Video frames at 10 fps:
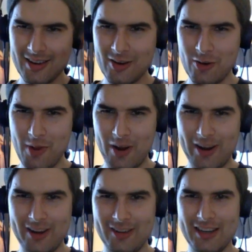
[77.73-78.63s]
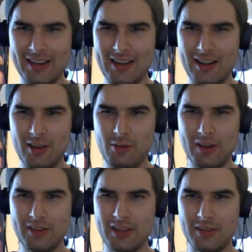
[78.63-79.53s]
Omar here again. Hello,
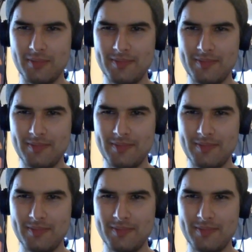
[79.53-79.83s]
welcome.